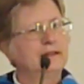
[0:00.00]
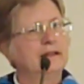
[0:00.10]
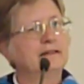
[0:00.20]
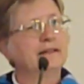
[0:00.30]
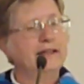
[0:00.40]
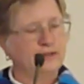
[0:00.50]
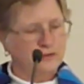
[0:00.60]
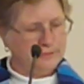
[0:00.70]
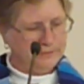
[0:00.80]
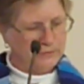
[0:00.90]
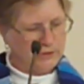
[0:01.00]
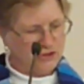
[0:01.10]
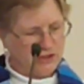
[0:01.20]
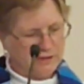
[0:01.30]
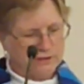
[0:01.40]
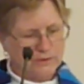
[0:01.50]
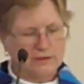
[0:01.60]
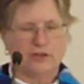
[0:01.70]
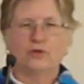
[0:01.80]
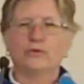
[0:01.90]
And later, when Jesus was
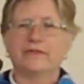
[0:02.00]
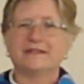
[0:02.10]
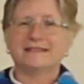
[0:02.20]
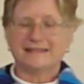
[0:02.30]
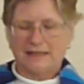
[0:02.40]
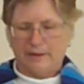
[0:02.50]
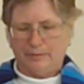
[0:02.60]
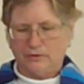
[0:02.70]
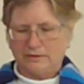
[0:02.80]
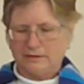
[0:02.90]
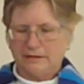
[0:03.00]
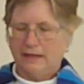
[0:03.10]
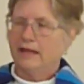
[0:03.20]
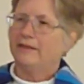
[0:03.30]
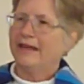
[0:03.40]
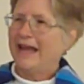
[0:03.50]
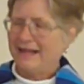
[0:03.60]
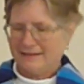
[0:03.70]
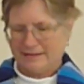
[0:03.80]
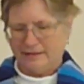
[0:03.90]
alone with his disciples, they
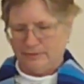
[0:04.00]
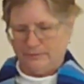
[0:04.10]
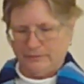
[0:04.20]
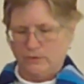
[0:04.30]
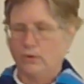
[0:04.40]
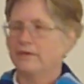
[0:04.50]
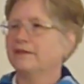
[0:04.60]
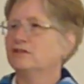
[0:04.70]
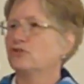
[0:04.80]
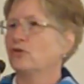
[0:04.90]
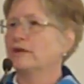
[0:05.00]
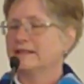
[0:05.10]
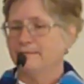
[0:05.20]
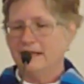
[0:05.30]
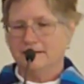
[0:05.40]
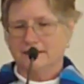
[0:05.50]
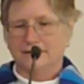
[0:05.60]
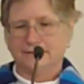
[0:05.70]
asked him what these stories meant.